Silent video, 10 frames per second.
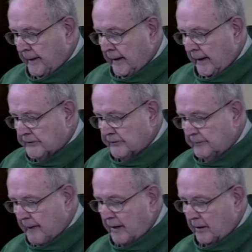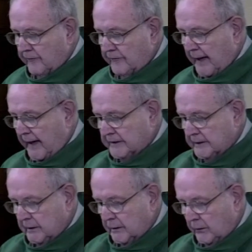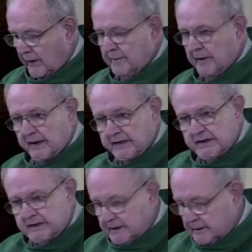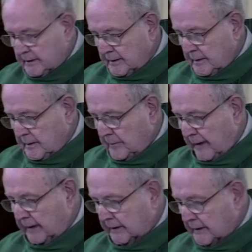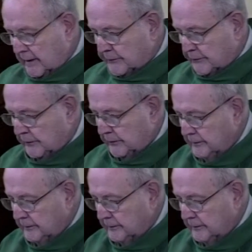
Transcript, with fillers: As a matter of fact, we must make it come true.